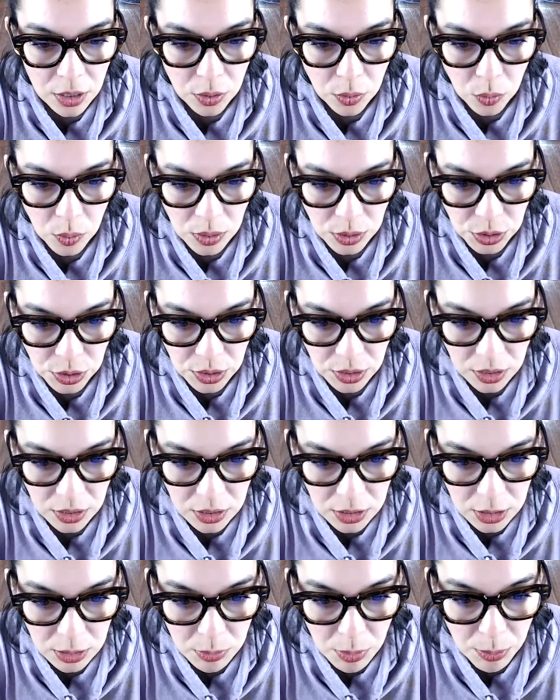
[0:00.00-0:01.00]
Question
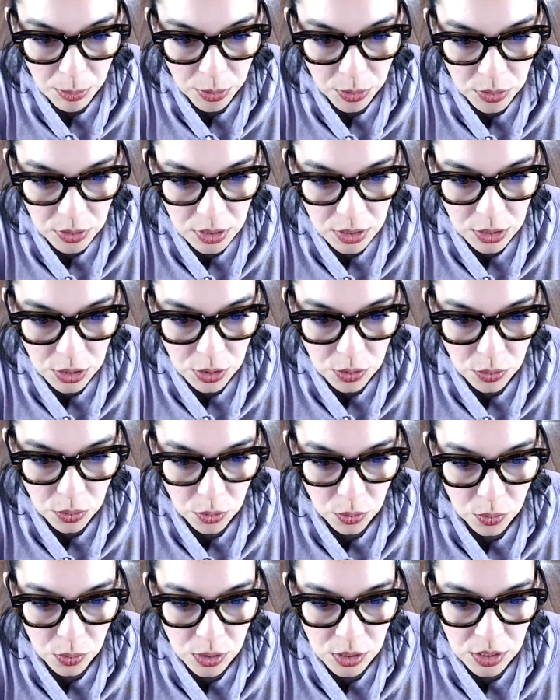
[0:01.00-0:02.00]
Can someone post the new
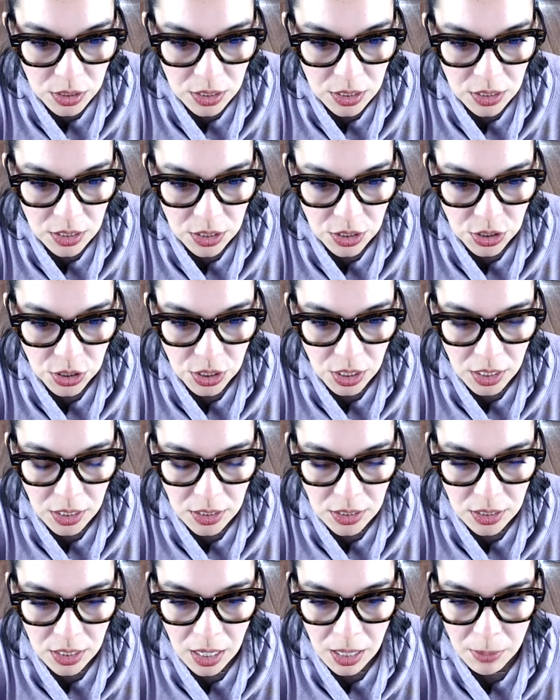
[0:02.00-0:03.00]
chords in the
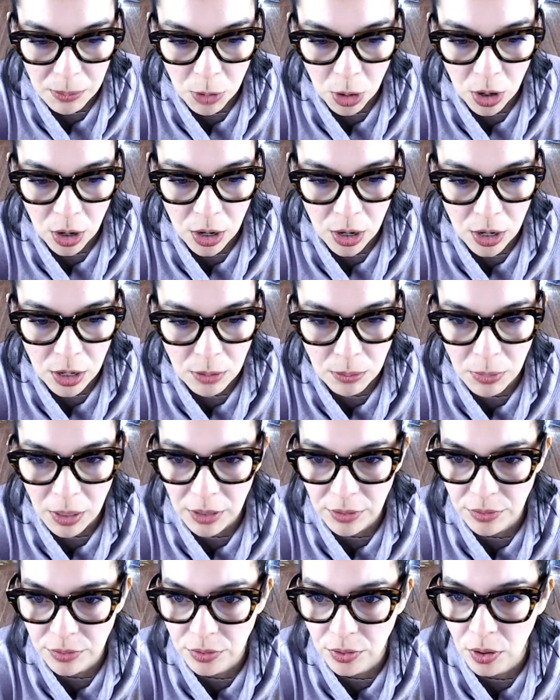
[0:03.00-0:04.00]
chat? I'm on
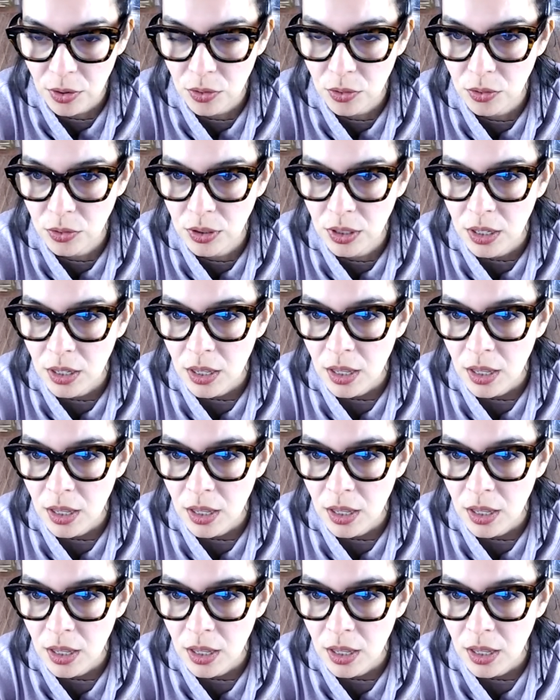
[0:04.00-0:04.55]
my phone.